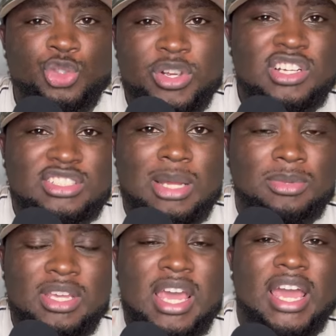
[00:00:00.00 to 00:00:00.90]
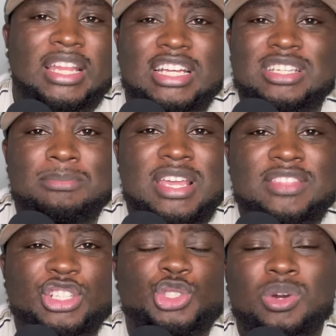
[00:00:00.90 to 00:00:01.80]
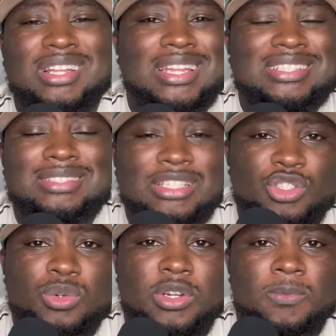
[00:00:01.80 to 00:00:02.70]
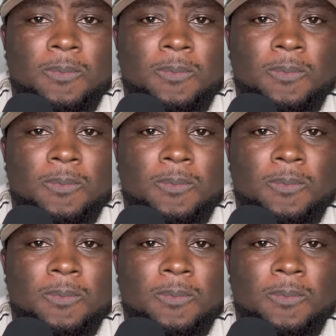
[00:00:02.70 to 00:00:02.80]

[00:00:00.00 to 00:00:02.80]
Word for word: hear something, it doesn't mean that you are listening to it.